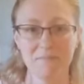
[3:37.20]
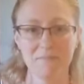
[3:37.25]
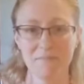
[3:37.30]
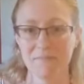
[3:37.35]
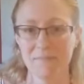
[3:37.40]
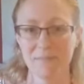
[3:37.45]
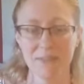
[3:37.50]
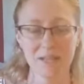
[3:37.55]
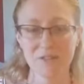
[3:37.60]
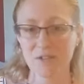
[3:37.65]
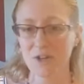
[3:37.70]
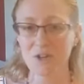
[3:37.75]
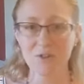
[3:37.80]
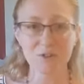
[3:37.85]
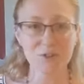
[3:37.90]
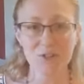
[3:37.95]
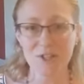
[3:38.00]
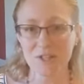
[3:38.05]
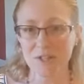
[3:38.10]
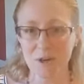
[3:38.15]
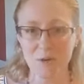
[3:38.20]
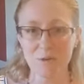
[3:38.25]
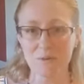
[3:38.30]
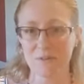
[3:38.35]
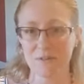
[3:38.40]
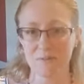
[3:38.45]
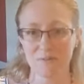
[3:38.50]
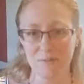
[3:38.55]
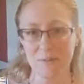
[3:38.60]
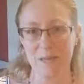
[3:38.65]
That's all she knows
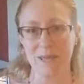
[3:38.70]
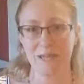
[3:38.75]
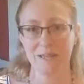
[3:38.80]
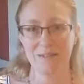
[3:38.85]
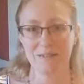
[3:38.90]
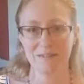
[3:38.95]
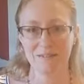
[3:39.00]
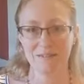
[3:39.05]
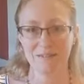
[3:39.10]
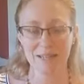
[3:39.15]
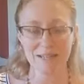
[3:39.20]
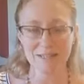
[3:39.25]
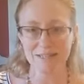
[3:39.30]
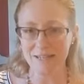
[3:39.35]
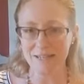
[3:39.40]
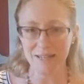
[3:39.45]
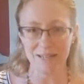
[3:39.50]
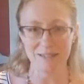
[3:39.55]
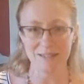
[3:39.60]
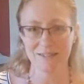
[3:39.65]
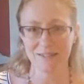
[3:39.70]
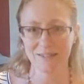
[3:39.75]
of me. That's it.